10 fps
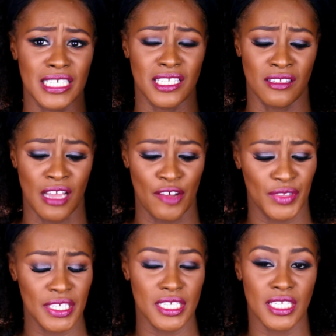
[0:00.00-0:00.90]
this
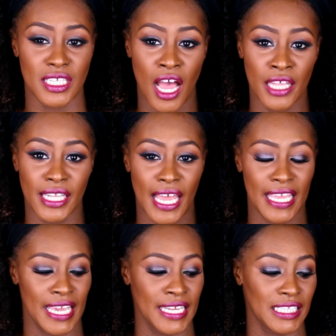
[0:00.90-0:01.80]
stuff. This is
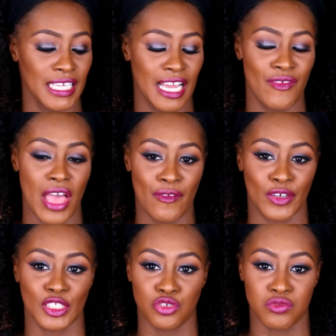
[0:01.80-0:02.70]
unlike anything I've
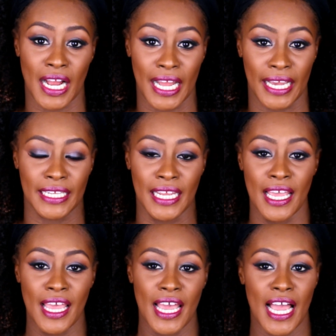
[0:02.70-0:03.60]
ever tried.
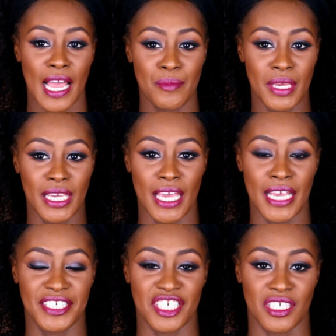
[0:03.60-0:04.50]
I mean,
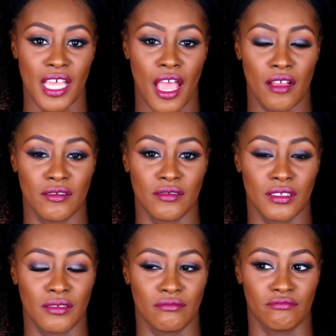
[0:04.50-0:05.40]
it just
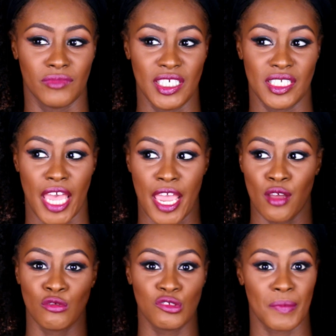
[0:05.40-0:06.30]

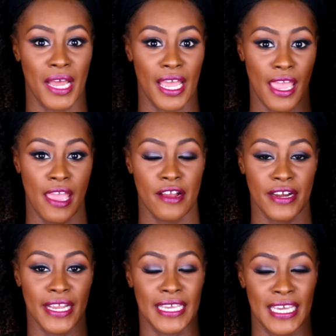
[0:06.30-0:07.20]
detangles my
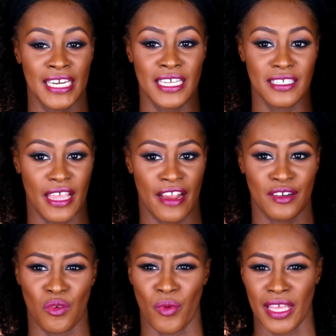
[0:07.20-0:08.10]
hair and Kennedy's hair
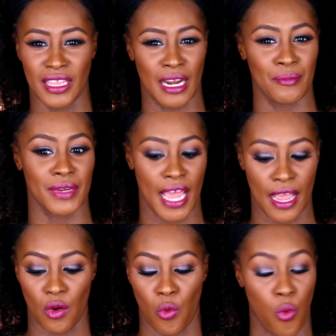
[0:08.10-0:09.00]
in a way that I'm
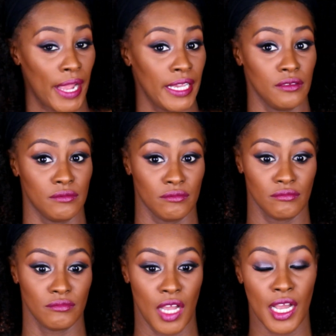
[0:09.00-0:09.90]
not quite
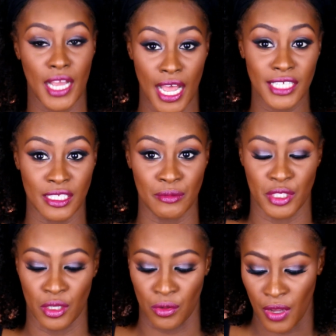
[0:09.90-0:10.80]
accustomed
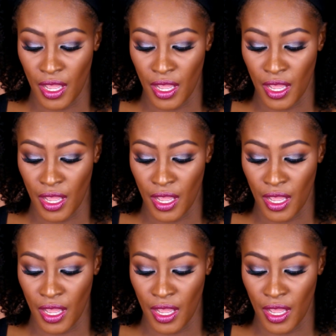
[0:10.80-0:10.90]
to.